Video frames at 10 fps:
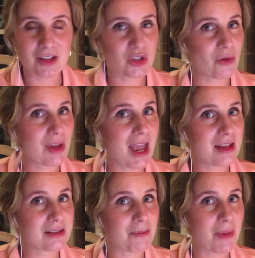It's okay,
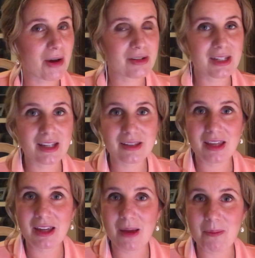as embarrassing as
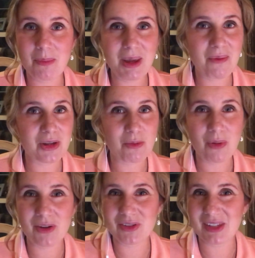it can be when you're
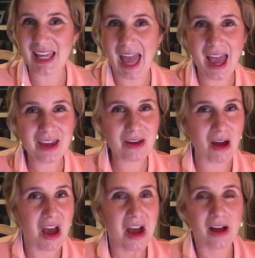processing
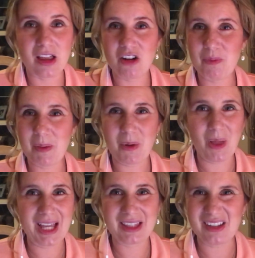anger. A lot of people are
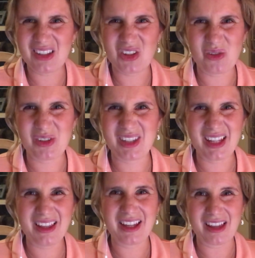like, this is so
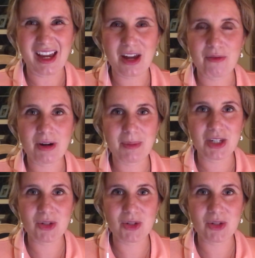silly. Like, I don't want to be